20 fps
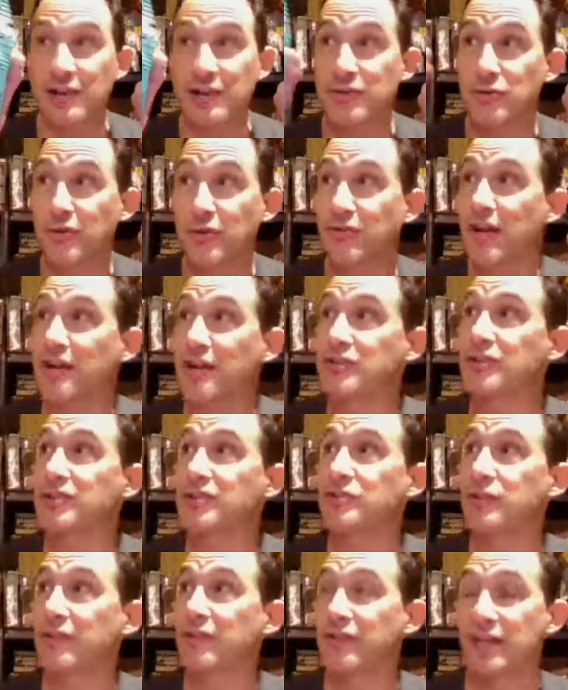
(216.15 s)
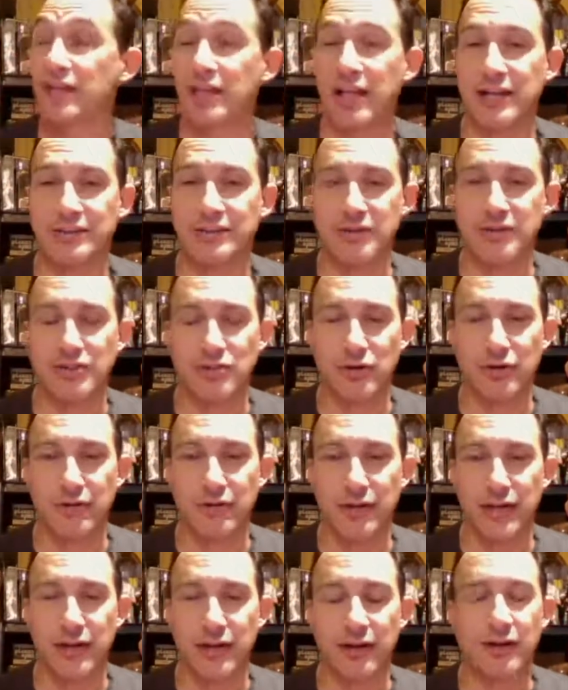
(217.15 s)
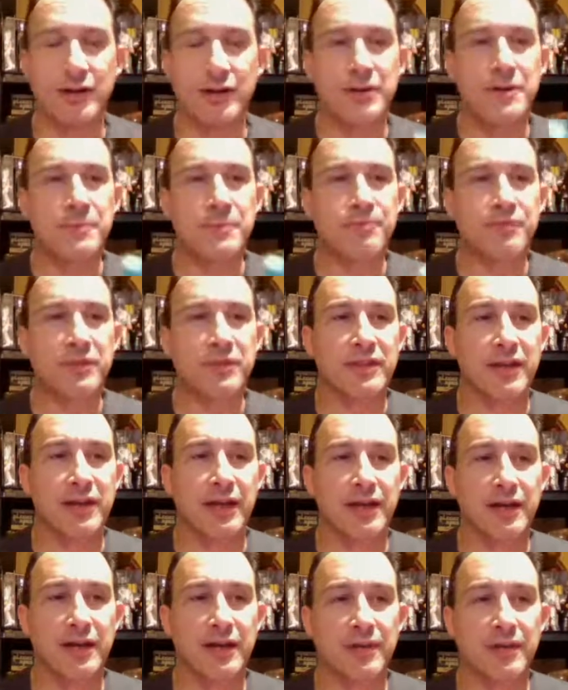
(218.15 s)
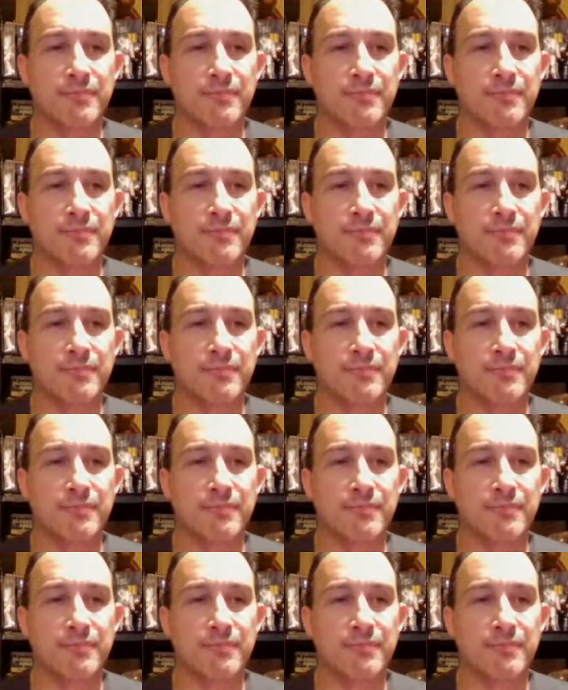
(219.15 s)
I do have a classic Joe over there that